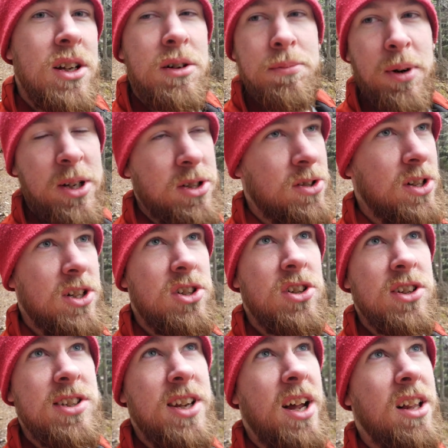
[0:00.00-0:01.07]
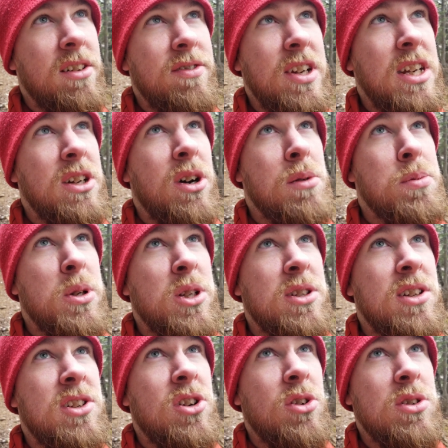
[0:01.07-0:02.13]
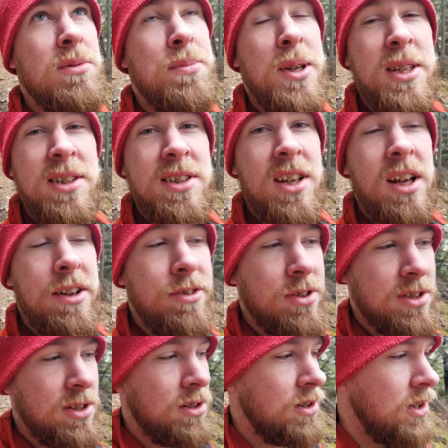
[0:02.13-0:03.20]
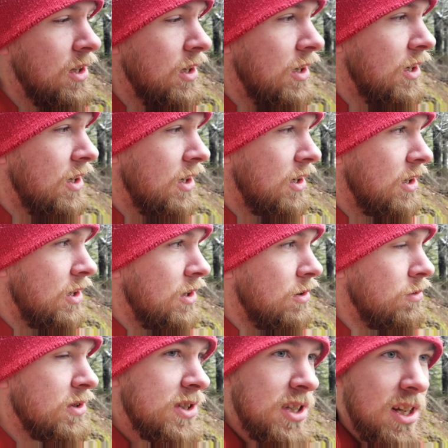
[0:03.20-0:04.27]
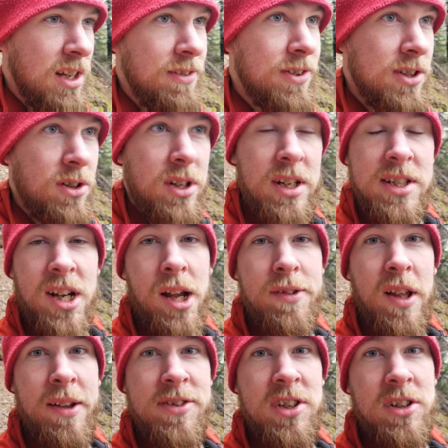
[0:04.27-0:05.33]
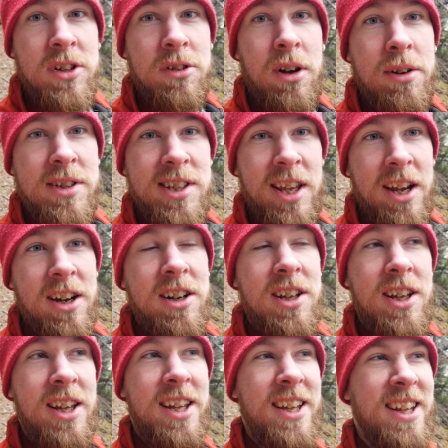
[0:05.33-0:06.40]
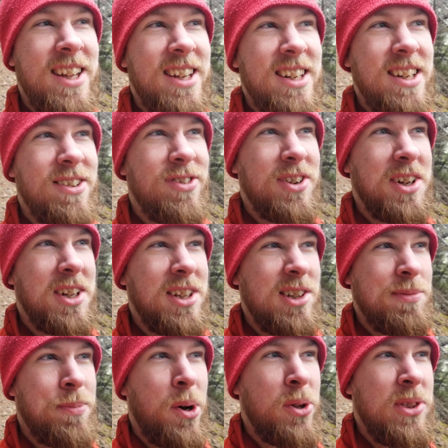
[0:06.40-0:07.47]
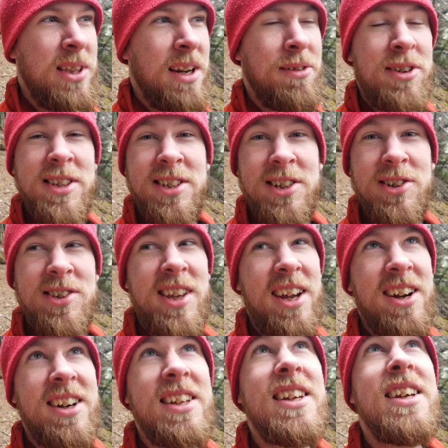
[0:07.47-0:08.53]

my traditional style of video up it, just to show some pieces off. So we'll see. If there's only a time lapse, you'll know I was scared, and if there's both, then I wasn't too scared.